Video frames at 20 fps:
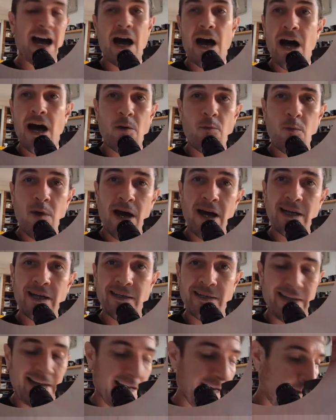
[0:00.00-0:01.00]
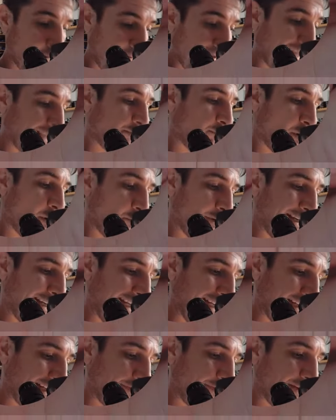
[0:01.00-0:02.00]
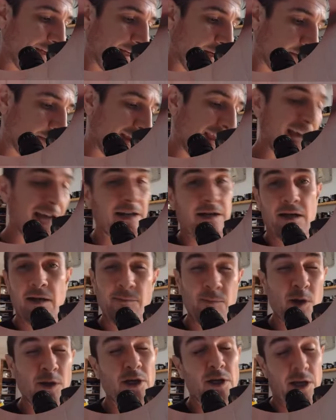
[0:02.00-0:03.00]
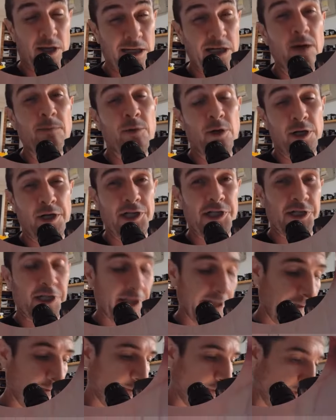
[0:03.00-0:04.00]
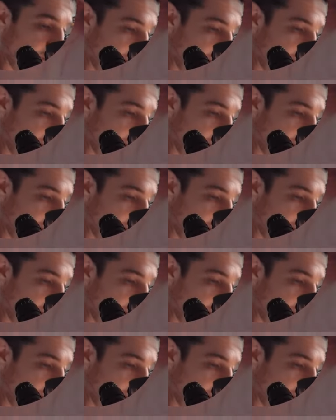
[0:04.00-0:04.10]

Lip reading: R1. Now that's what we need to figure out. And I'm going to cheat with